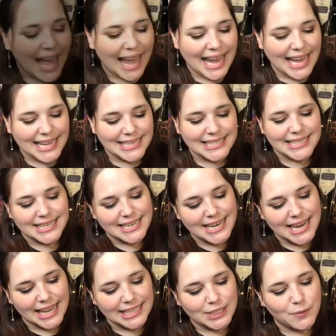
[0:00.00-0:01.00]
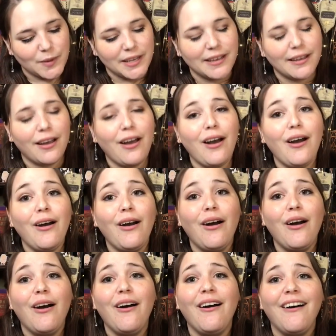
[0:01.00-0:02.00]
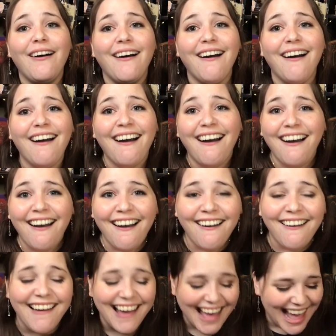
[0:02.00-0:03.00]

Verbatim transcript: And next we, oh,